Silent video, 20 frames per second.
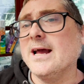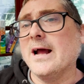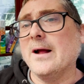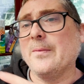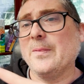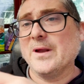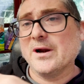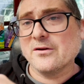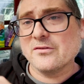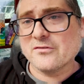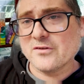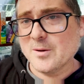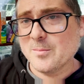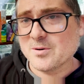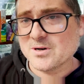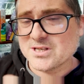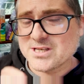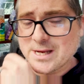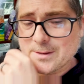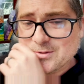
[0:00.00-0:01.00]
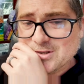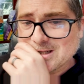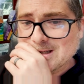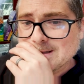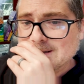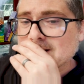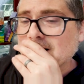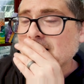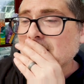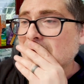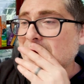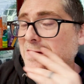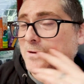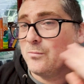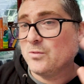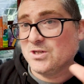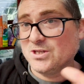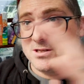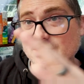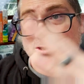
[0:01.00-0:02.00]
and their 3 perceptions,
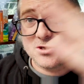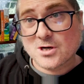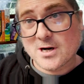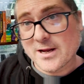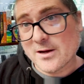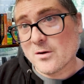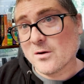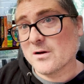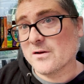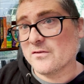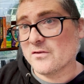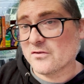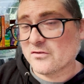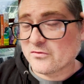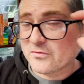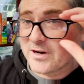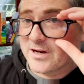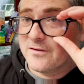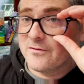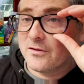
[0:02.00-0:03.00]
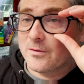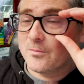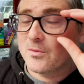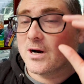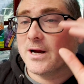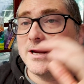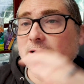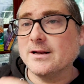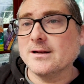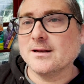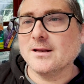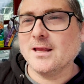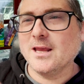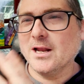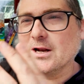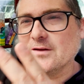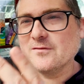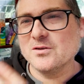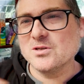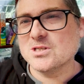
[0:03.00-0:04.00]
and which is a triangle because there's 3 of them, right? And
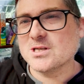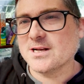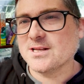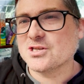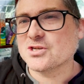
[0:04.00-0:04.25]
you know, if you study